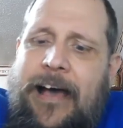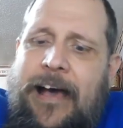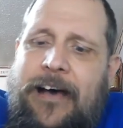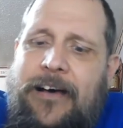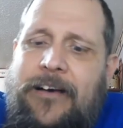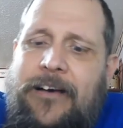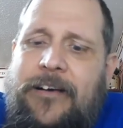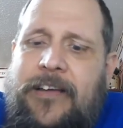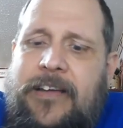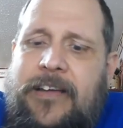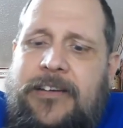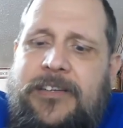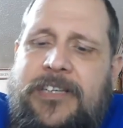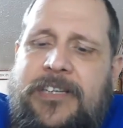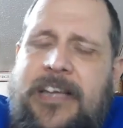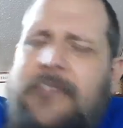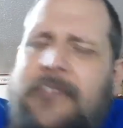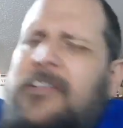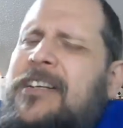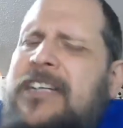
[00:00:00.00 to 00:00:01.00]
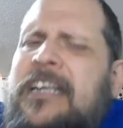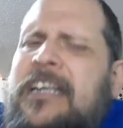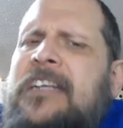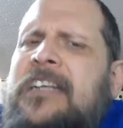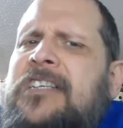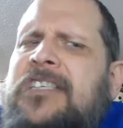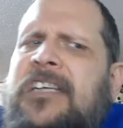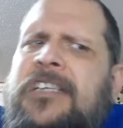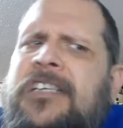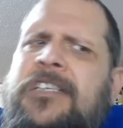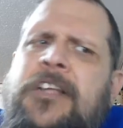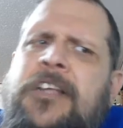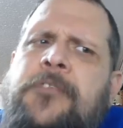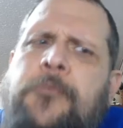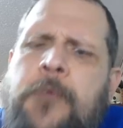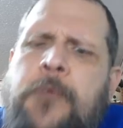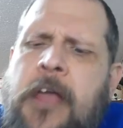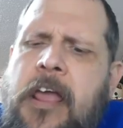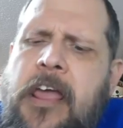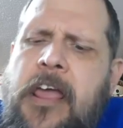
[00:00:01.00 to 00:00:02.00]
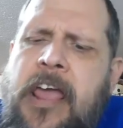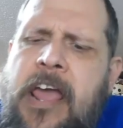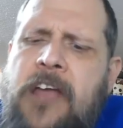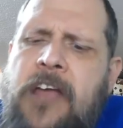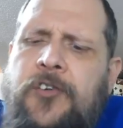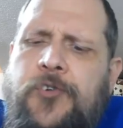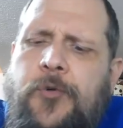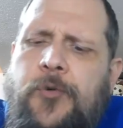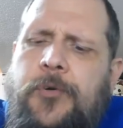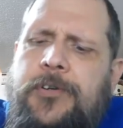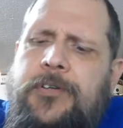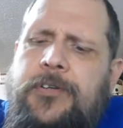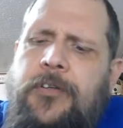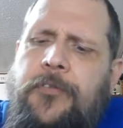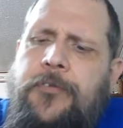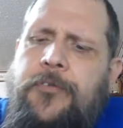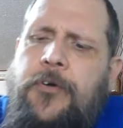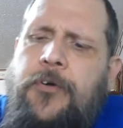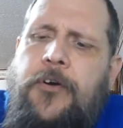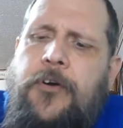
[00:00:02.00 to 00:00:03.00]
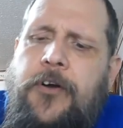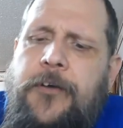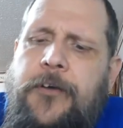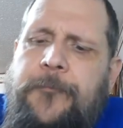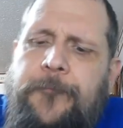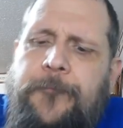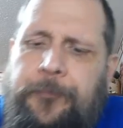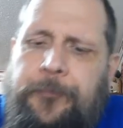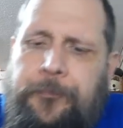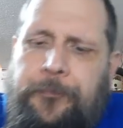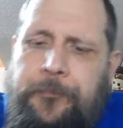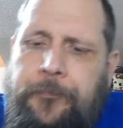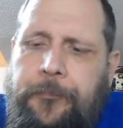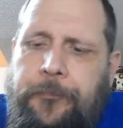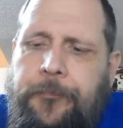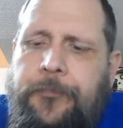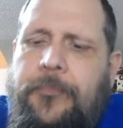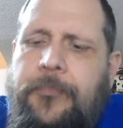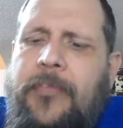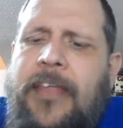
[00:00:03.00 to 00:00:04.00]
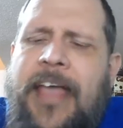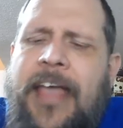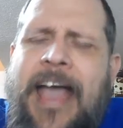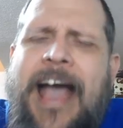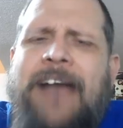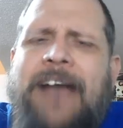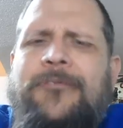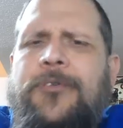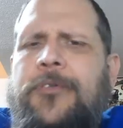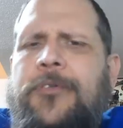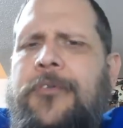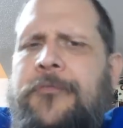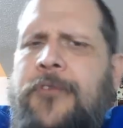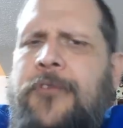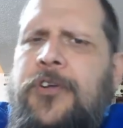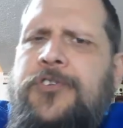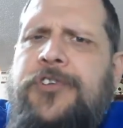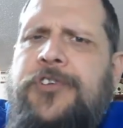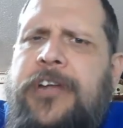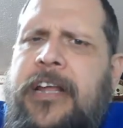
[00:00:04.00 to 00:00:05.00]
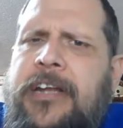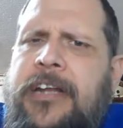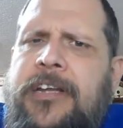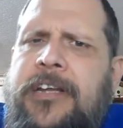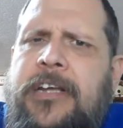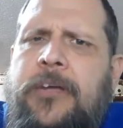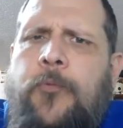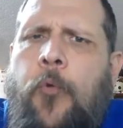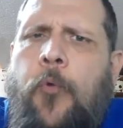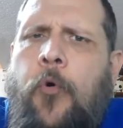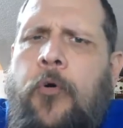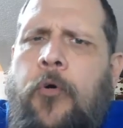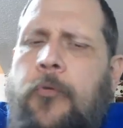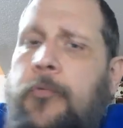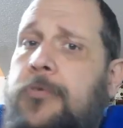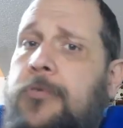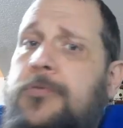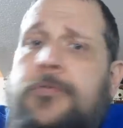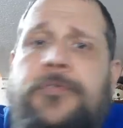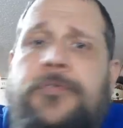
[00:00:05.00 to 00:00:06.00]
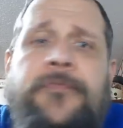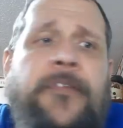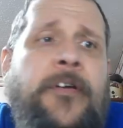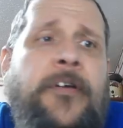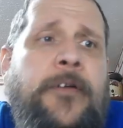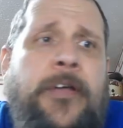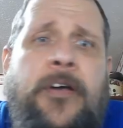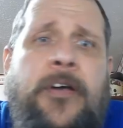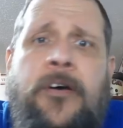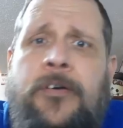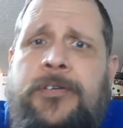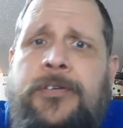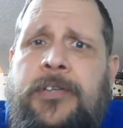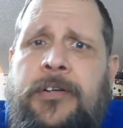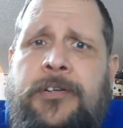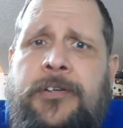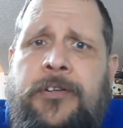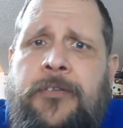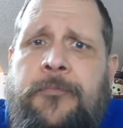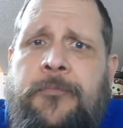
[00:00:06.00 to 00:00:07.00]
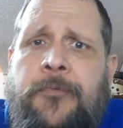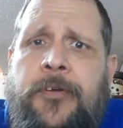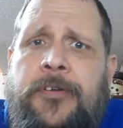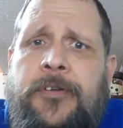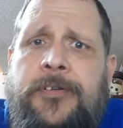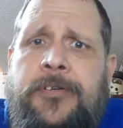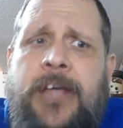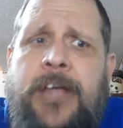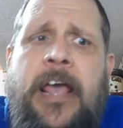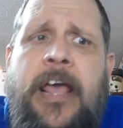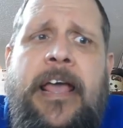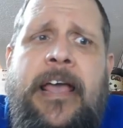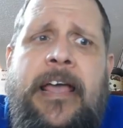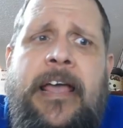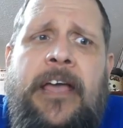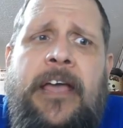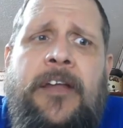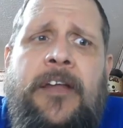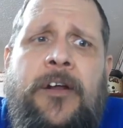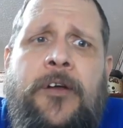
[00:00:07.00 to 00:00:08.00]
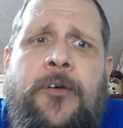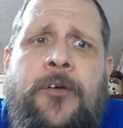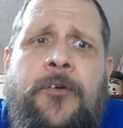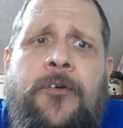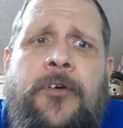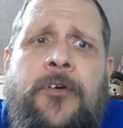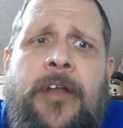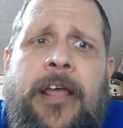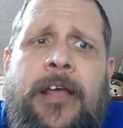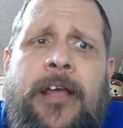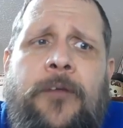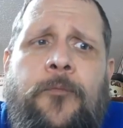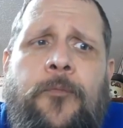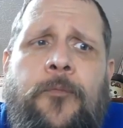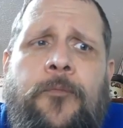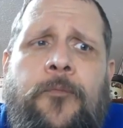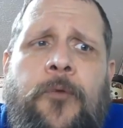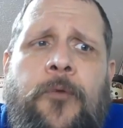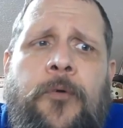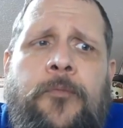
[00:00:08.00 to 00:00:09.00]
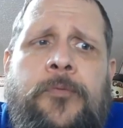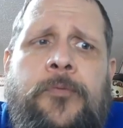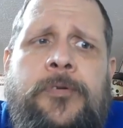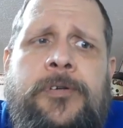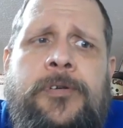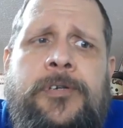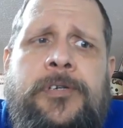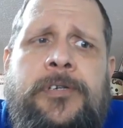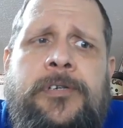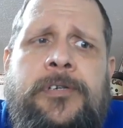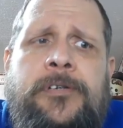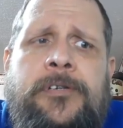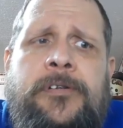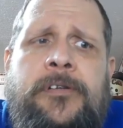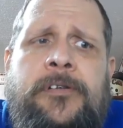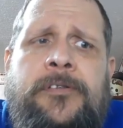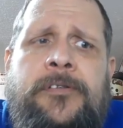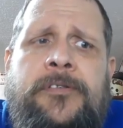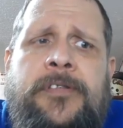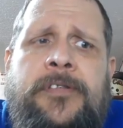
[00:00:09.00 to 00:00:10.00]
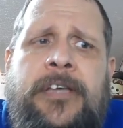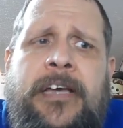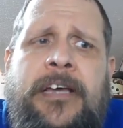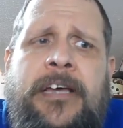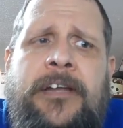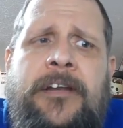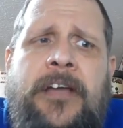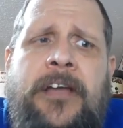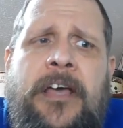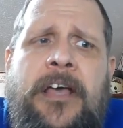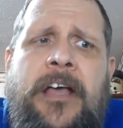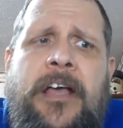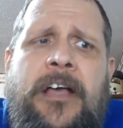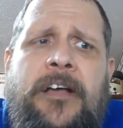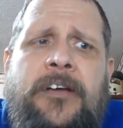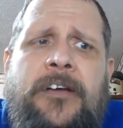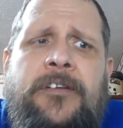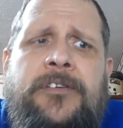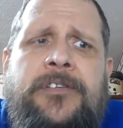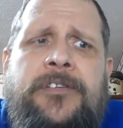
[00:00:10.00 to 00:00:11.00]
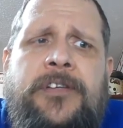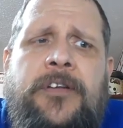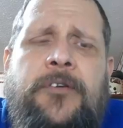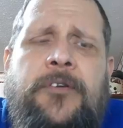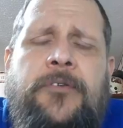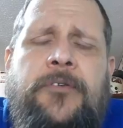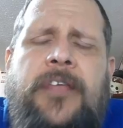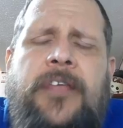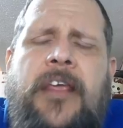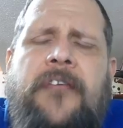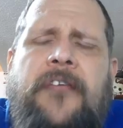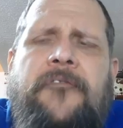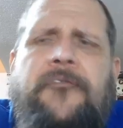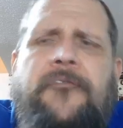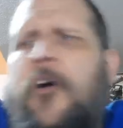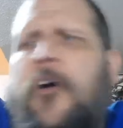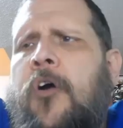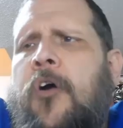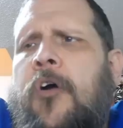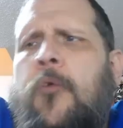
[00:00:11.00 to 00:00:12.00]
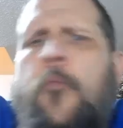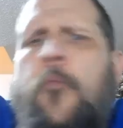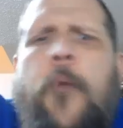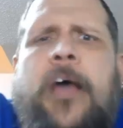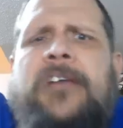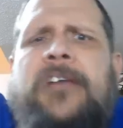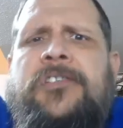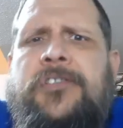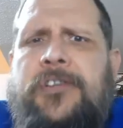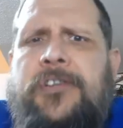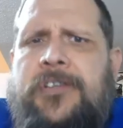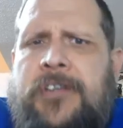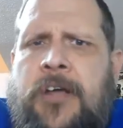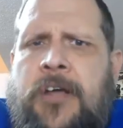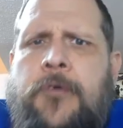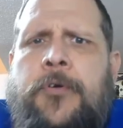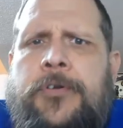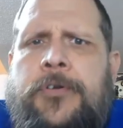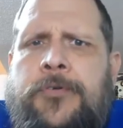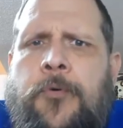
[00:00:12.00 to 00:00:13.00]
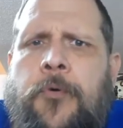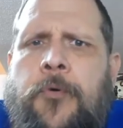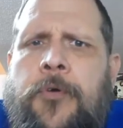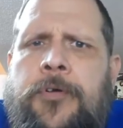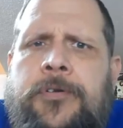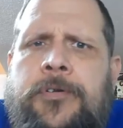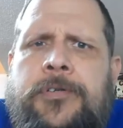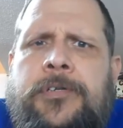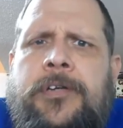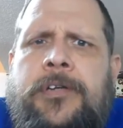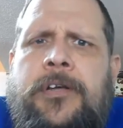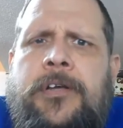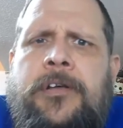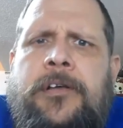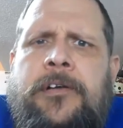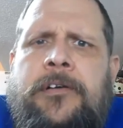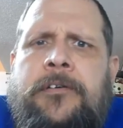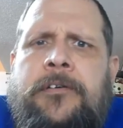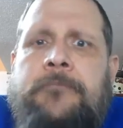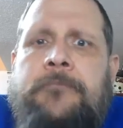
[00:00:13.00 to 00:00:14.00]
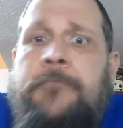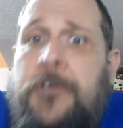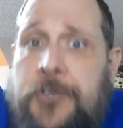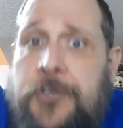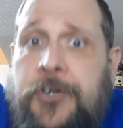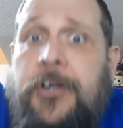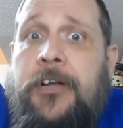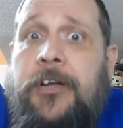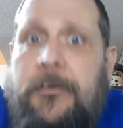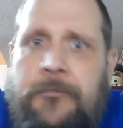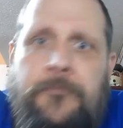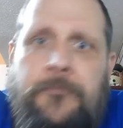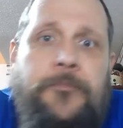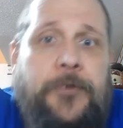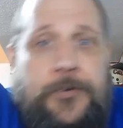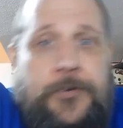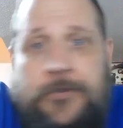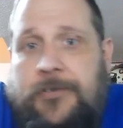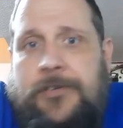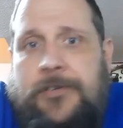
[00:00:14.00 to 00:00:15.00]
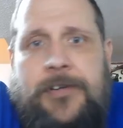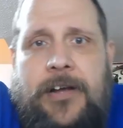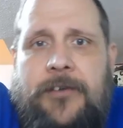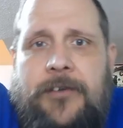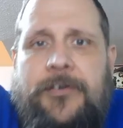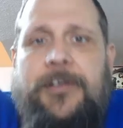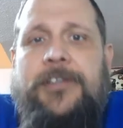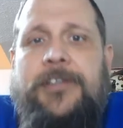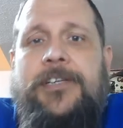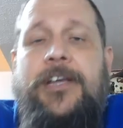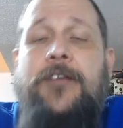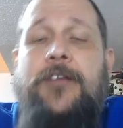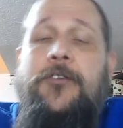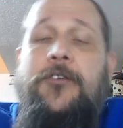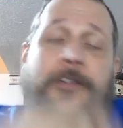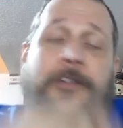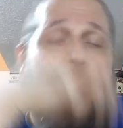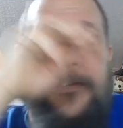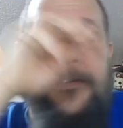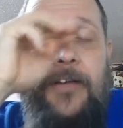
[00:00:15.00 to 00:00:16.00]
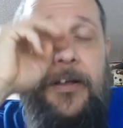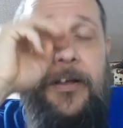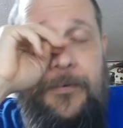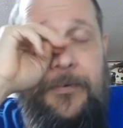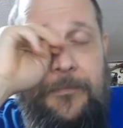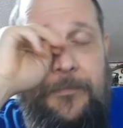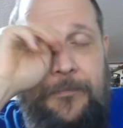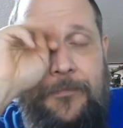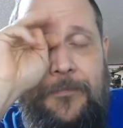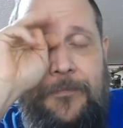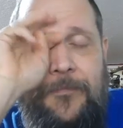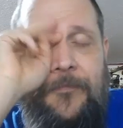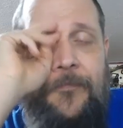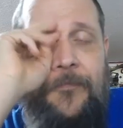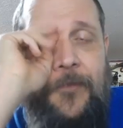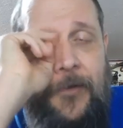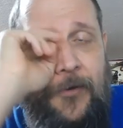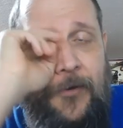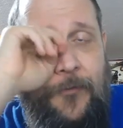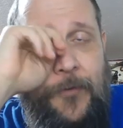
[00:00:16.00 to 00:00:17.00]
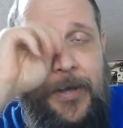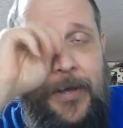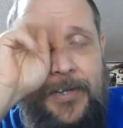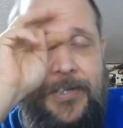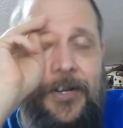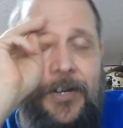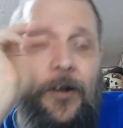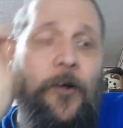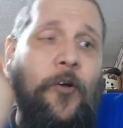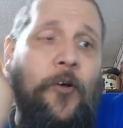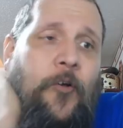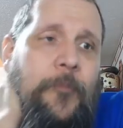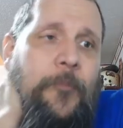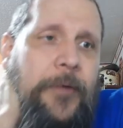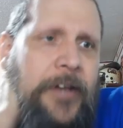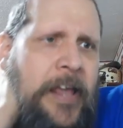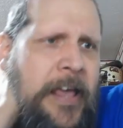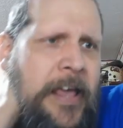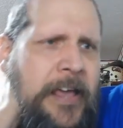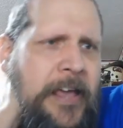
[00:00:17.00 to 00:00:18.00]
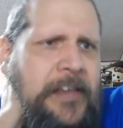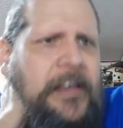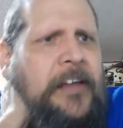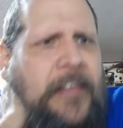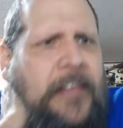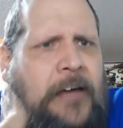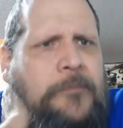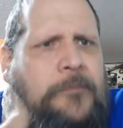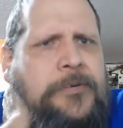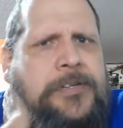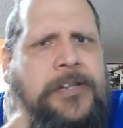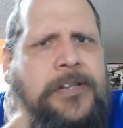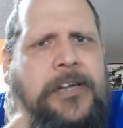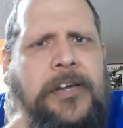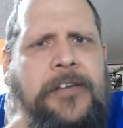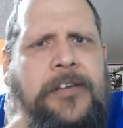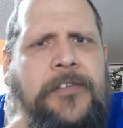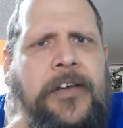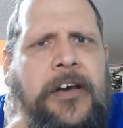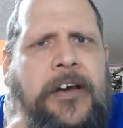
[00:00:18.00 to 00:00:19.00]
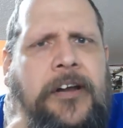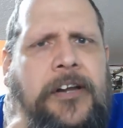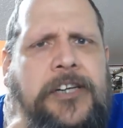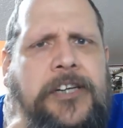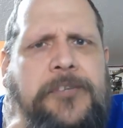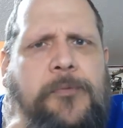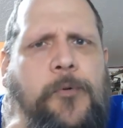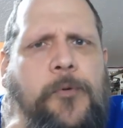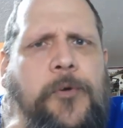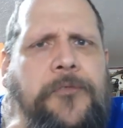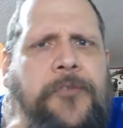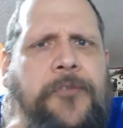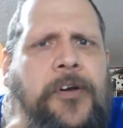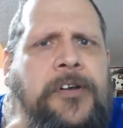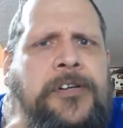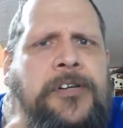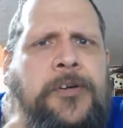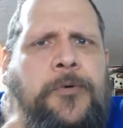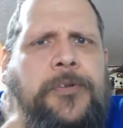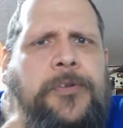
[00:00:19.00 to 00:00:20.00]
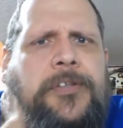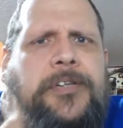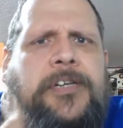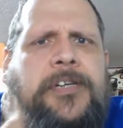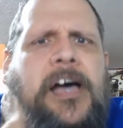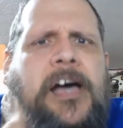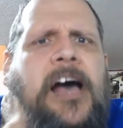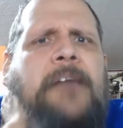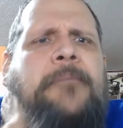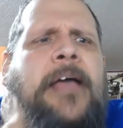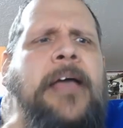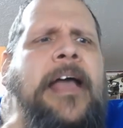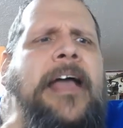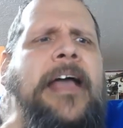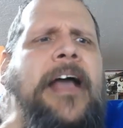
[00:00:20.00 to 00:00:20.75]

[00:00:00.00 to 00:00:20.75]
In 1763, King George III, after the French and Indian War, which was very costly to the Brits, it occurred in what was then considered the Far West Territories, Michigan, which is now considered not west at all, but yeah, that was the unexplored frontier at the time.